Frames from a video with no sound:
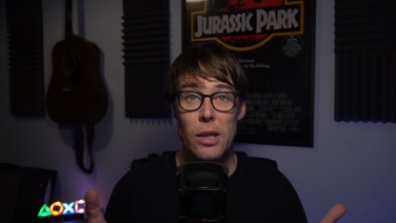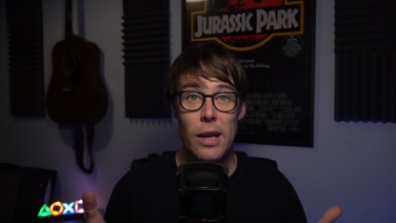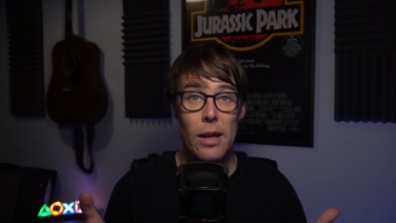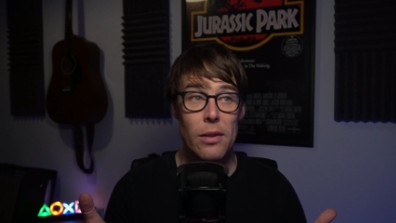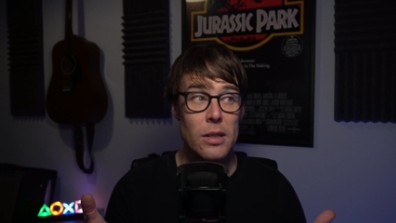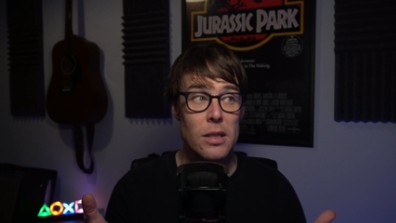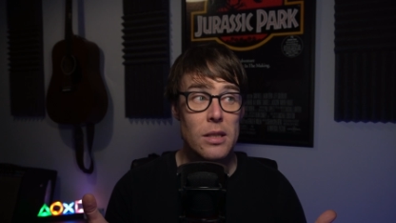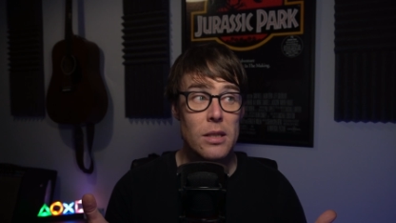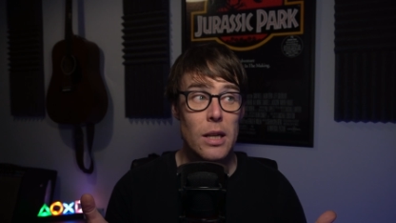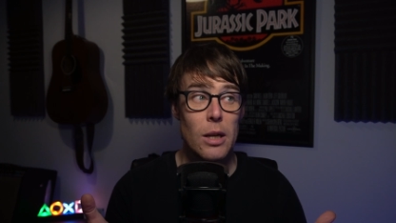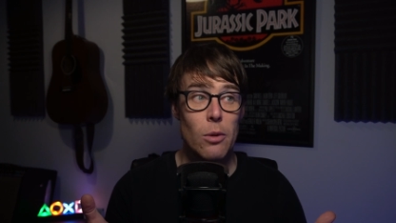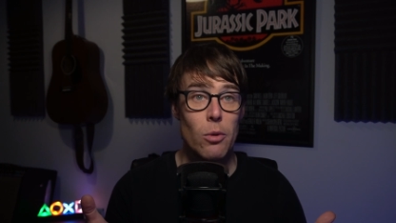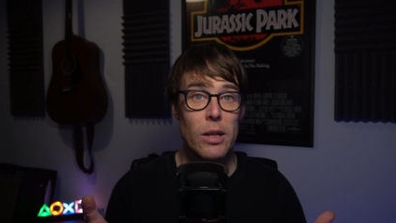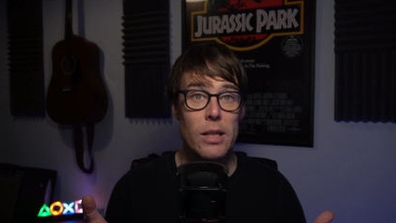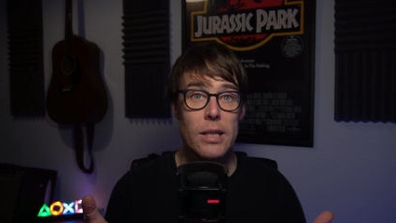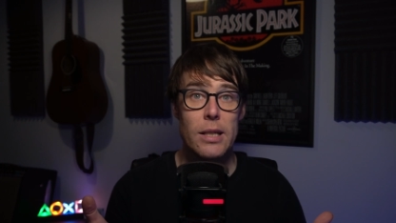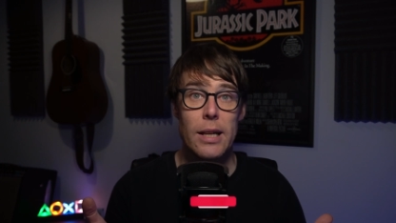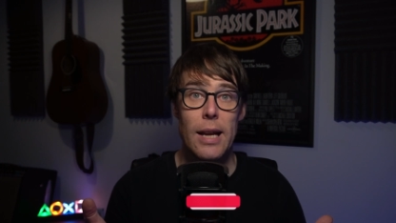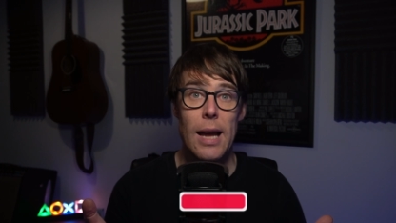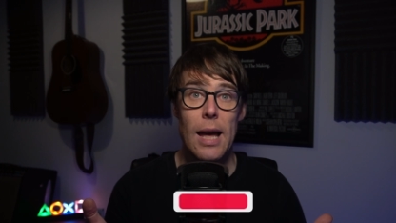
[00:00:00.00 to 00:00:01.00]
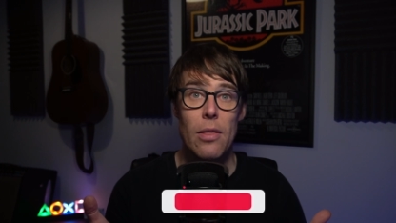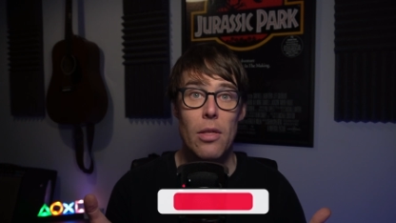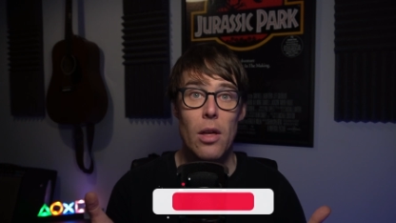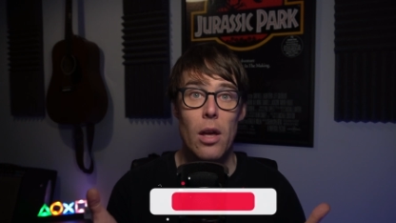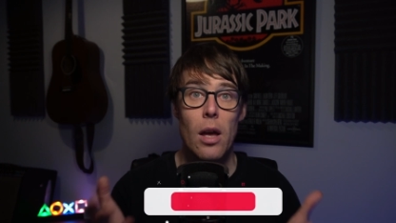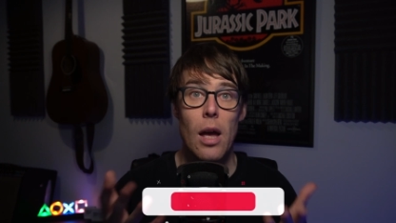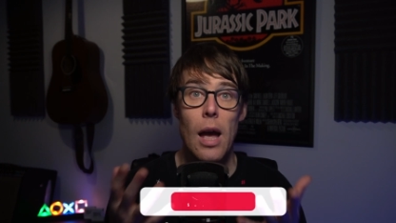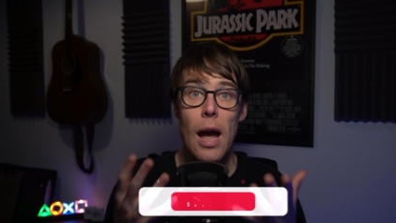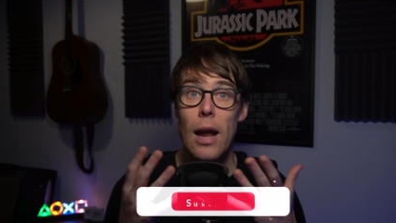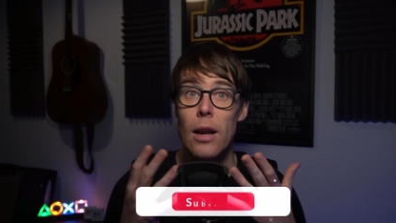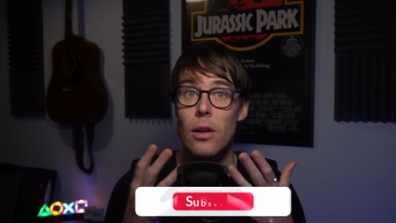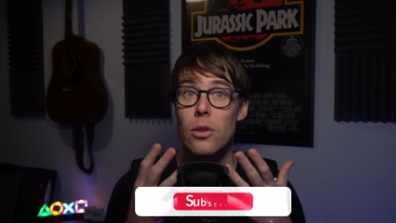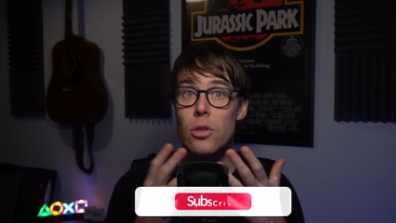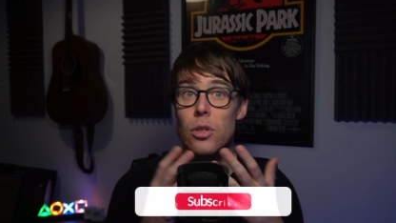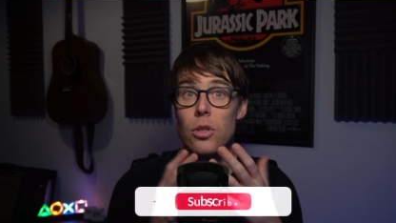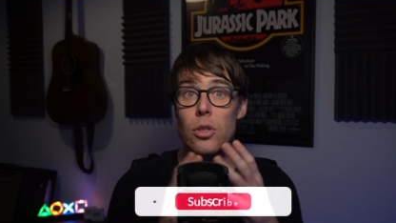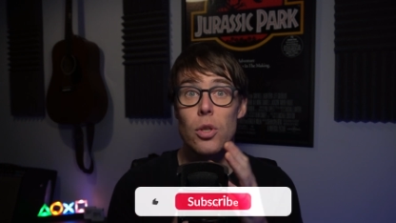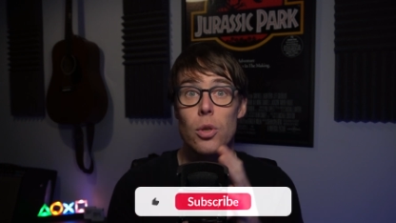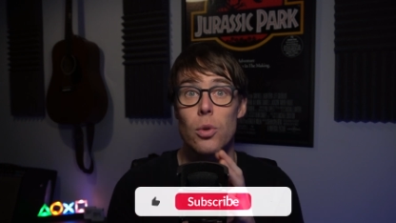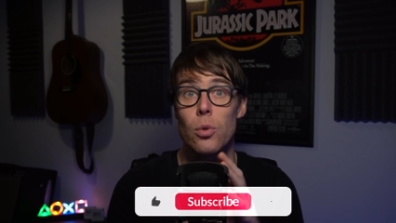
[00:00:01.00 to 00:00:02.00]
get this series together and
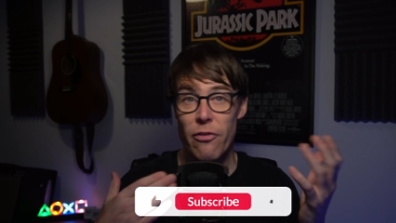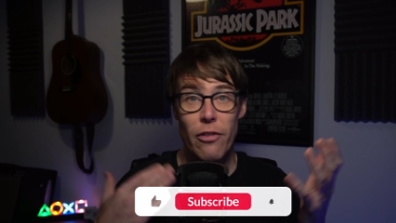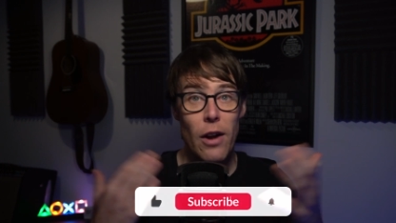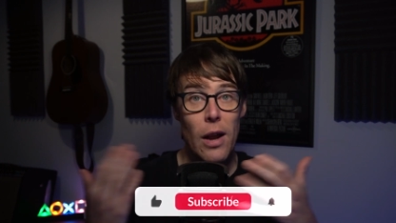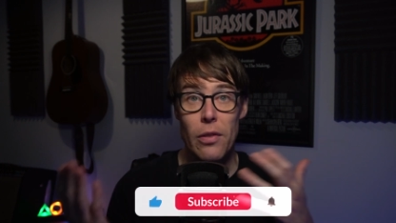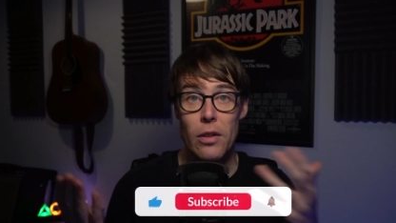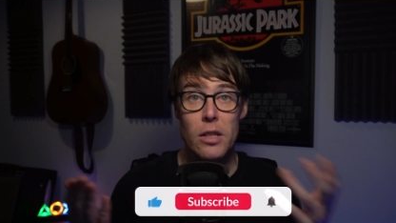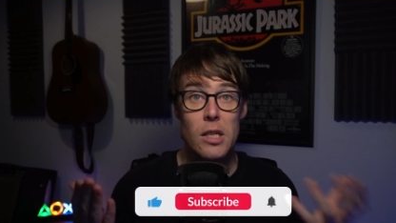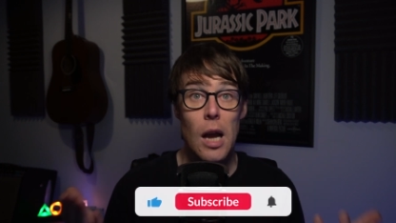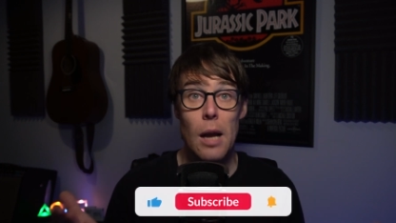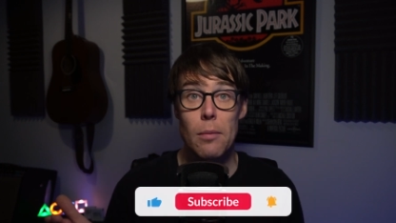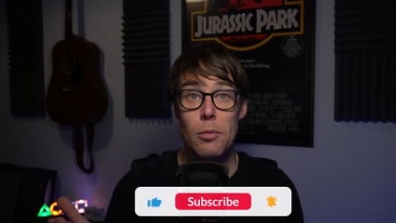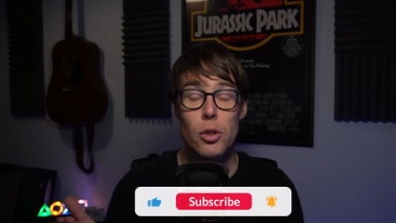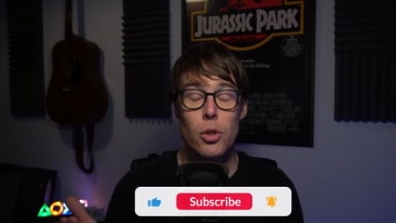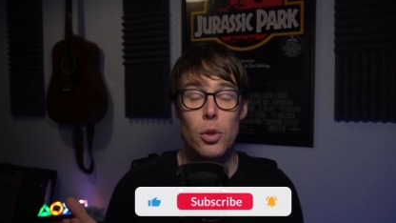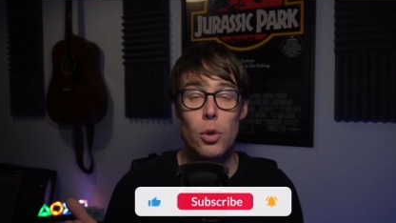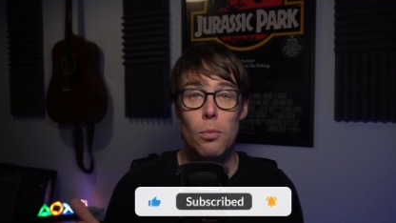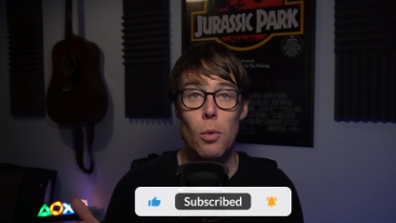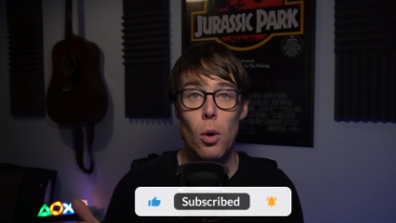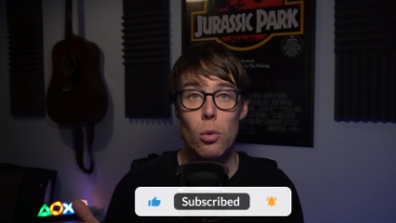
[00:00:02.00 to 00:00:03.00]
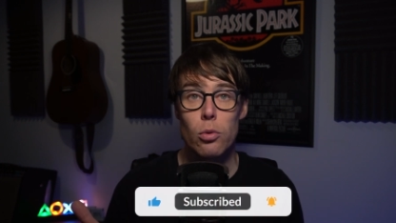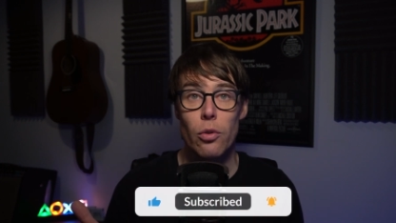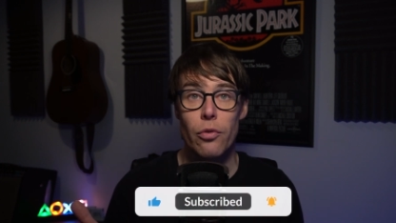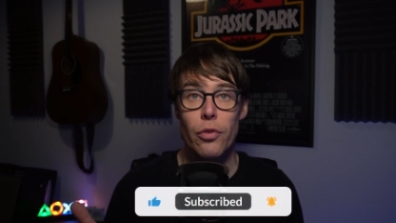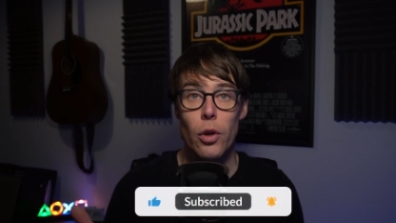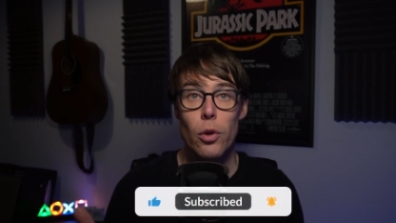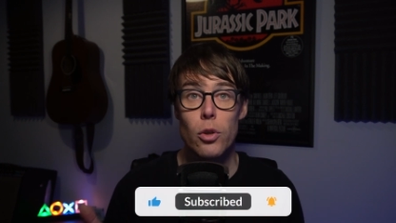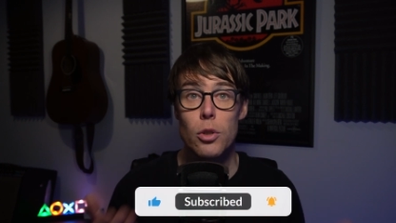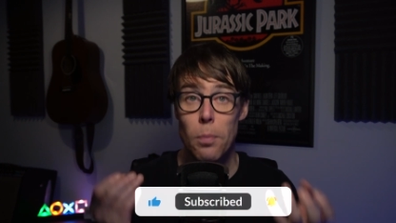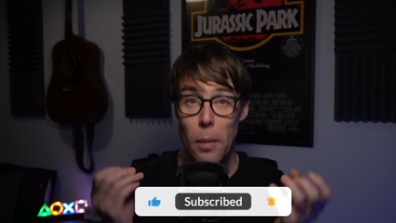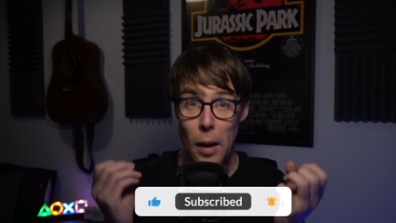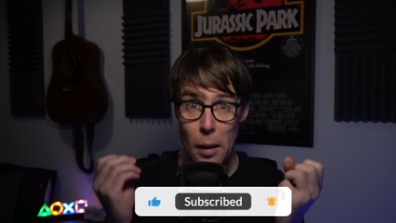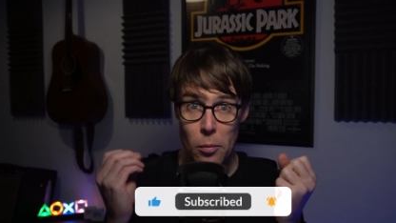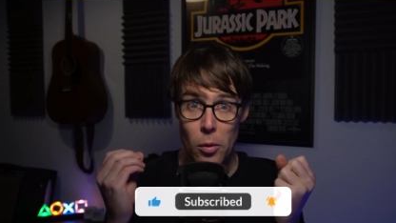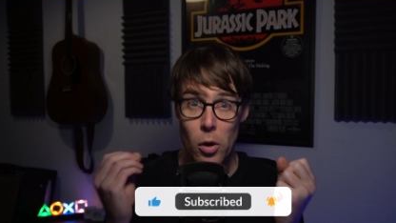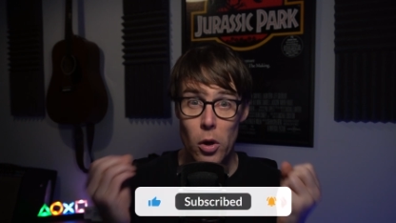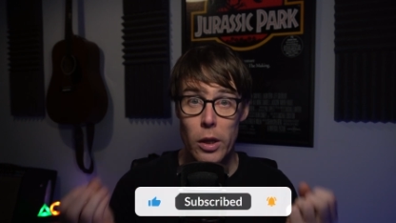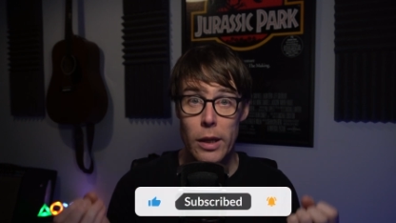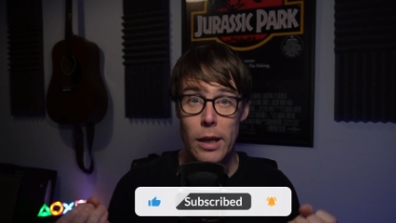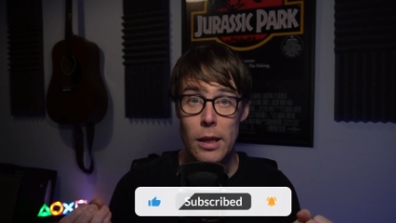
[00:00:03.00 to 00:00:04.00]
to find the time to do more reviews, but I'm
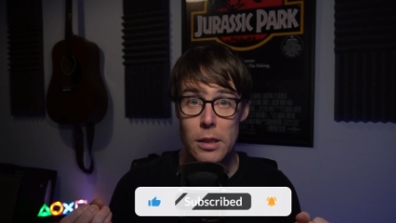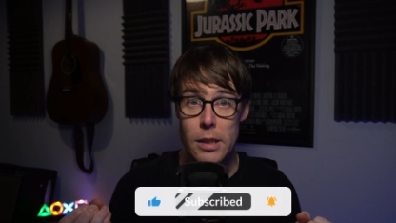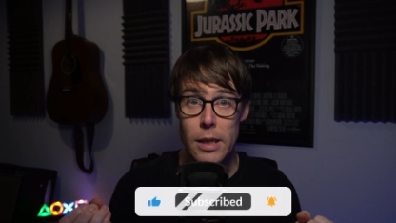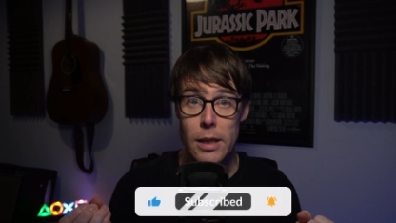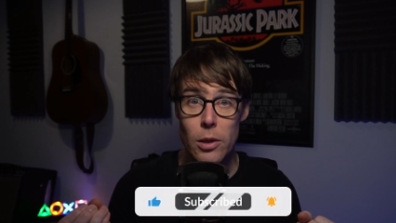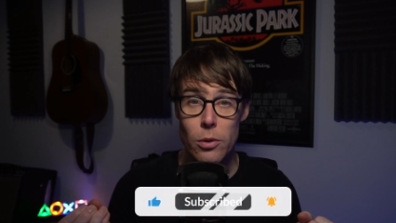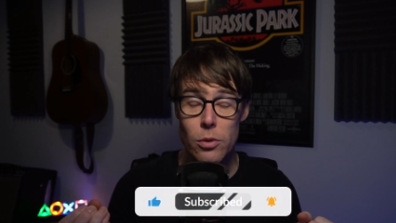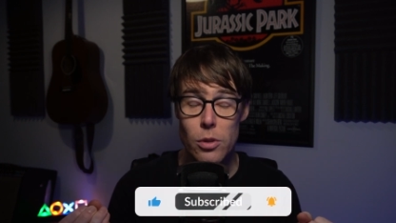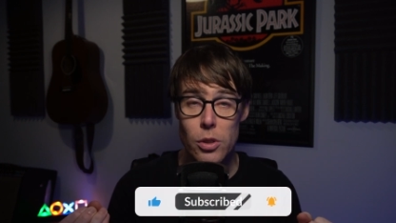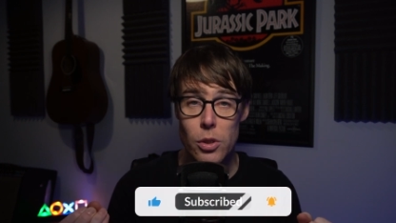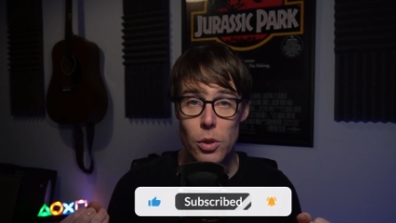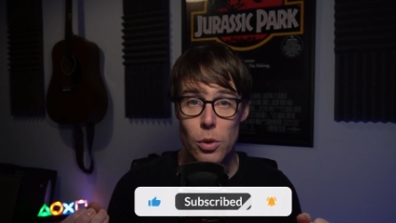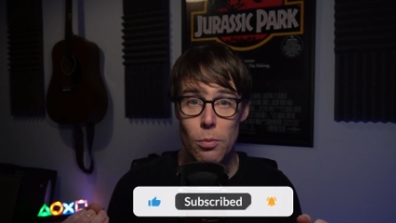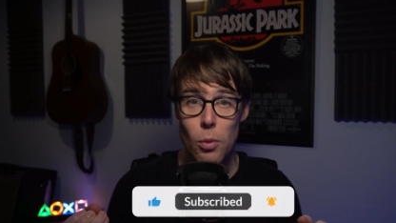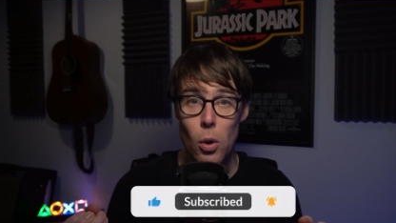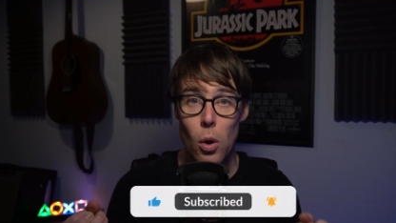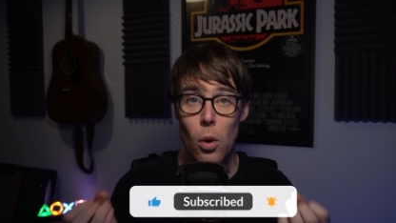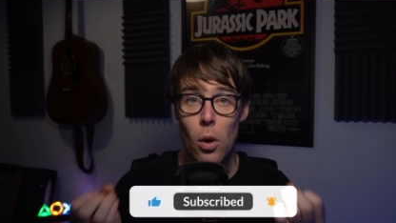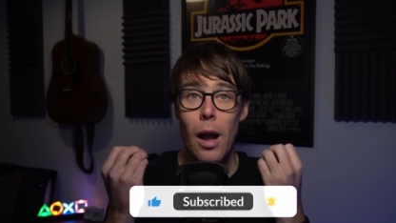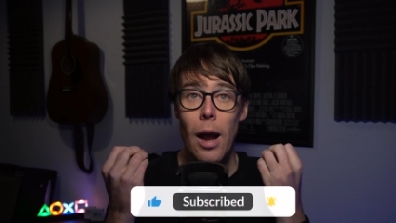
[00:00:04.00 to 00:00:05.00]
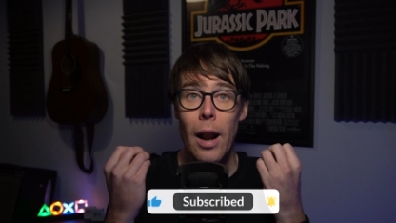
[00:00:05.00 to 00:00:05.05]
going to continue to do more,